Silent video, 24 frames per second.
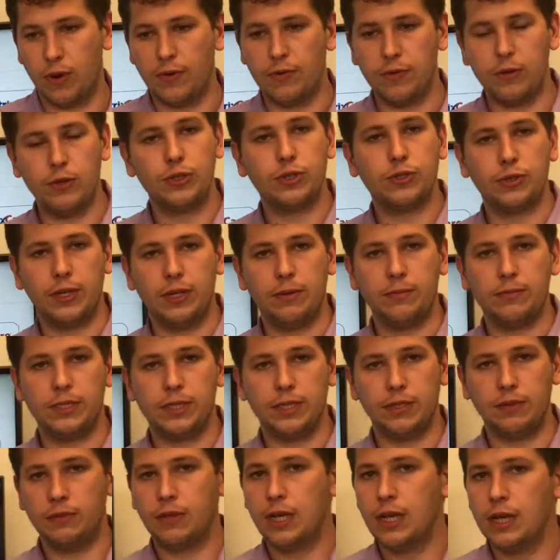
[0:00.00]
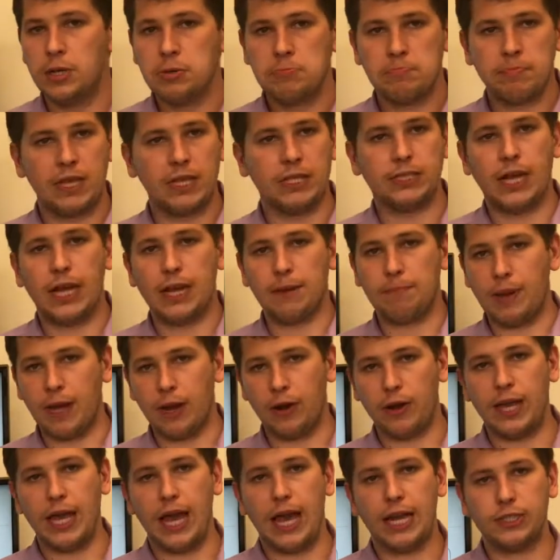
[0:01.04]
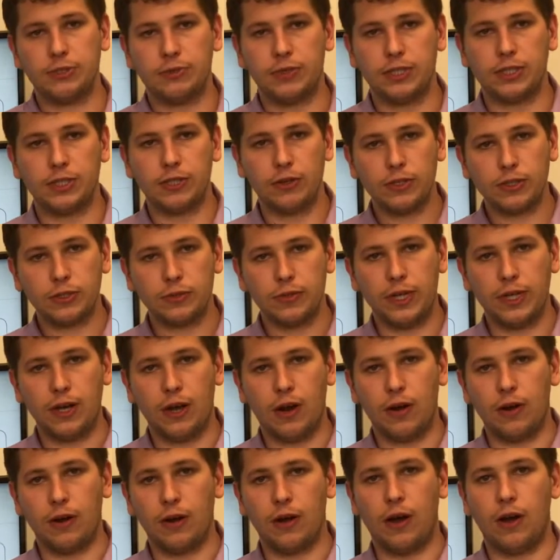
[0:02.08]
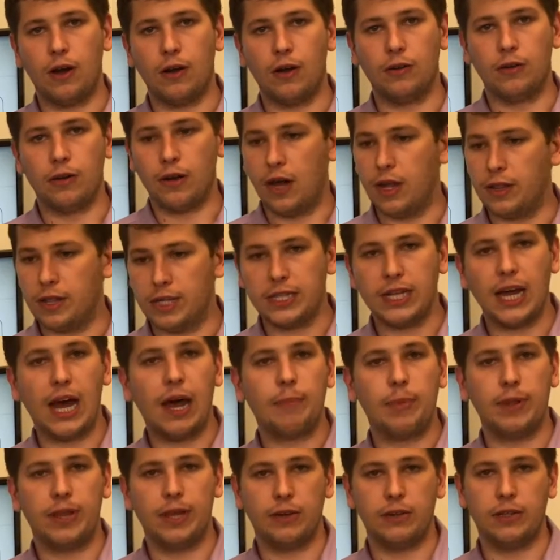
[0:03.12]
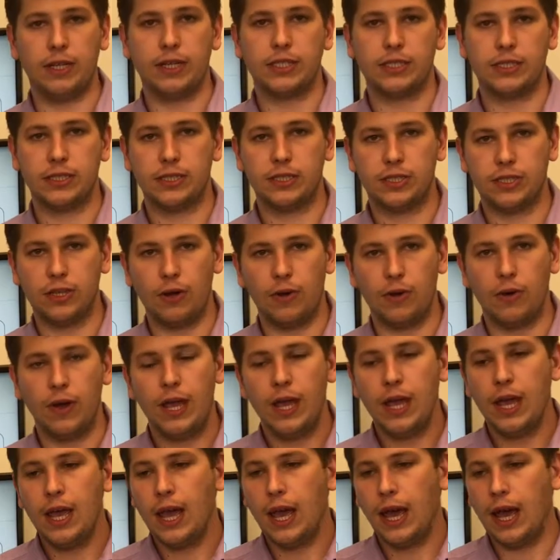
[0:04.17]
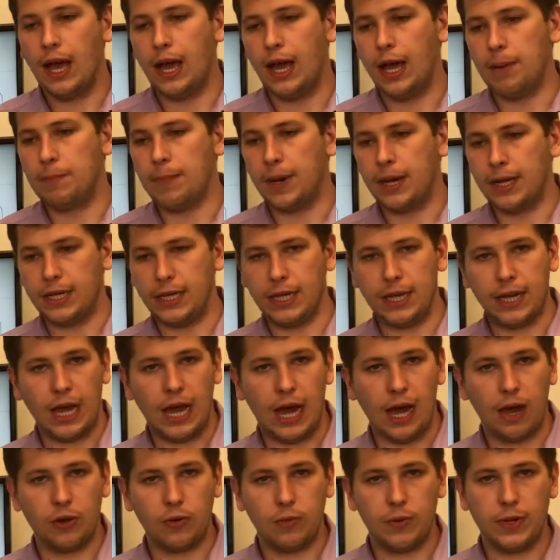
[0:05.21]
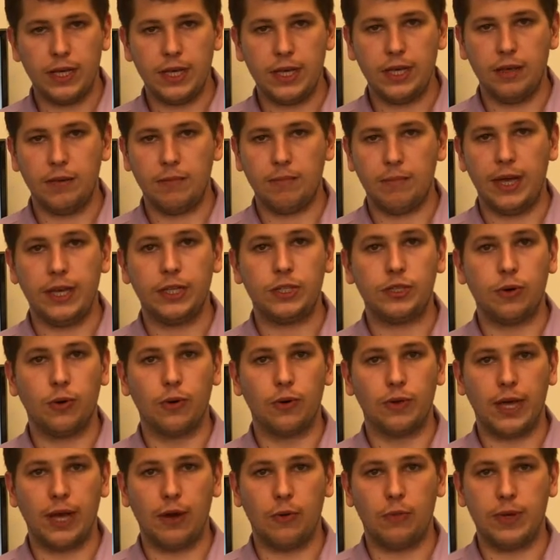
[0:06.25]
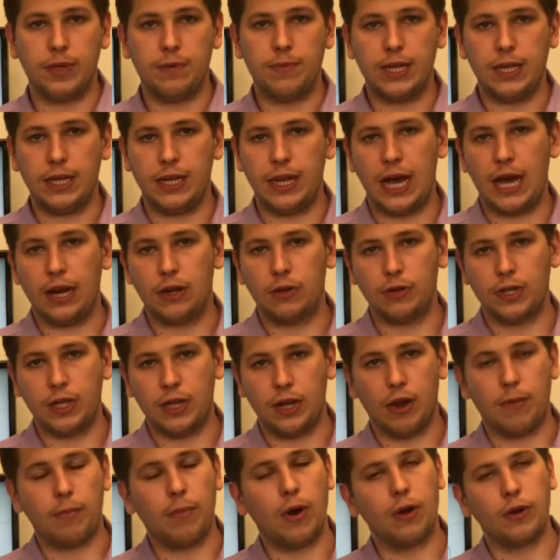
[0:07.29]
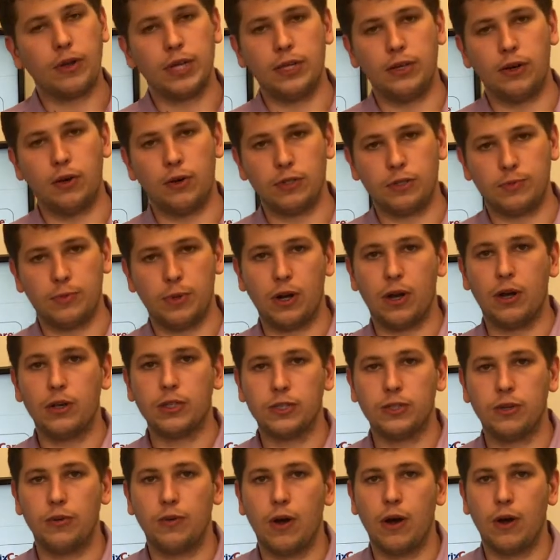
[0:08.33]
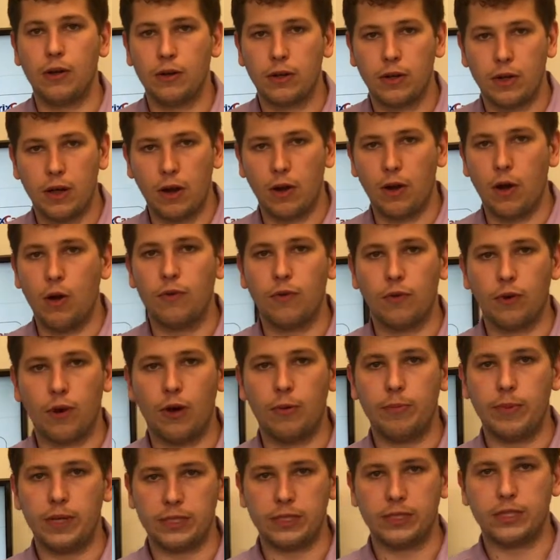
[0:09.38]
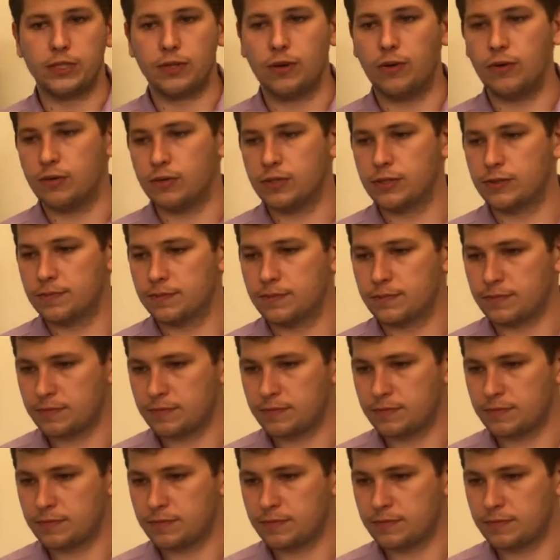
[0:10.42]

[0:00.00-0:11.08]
revenue streams, and things like bariatric surgery are on the top of their list. So again, how do we make sure that we meet not only our marketing goals but also our overall business goals?